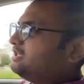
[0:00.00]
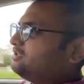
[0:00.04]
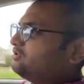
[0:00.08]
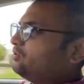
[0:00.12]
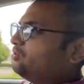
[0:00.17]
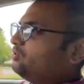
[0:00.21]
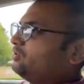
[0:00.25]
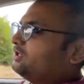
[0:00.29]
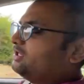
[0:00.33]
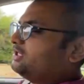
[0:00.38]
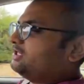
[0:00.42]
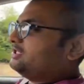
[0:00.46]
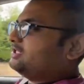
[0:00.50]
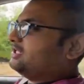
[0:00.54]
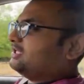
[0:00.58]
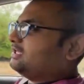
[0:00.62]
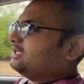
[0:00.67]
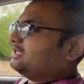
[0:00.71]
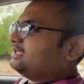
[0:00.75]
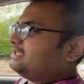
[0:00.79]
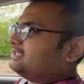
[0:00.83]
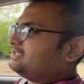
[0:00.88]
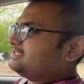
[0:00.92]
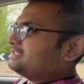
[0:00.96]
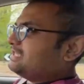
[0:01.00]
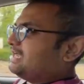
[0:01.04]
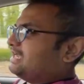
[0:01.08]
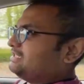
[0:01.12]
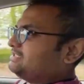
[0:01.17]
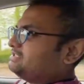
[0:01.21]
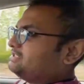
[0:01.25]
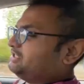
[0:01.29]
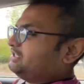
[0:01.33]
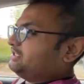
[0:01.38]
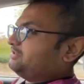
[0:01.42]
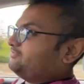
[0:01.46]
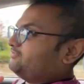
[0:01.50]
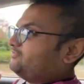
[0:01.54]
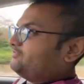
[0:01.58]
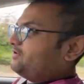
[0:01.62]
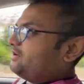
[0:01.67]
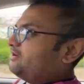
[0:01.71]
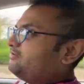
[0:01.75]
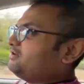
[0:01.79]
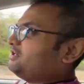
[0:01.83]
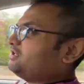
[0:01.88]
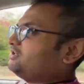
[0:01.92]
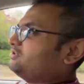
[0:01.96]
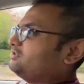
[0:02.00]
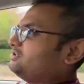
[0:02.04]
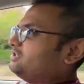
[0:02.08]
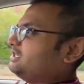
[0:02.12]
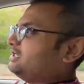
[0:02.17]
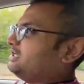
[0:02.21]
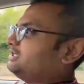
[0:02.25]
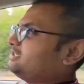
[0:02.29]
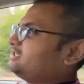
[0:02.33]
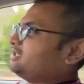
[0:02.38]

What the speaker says: the oil is actually in very good nick.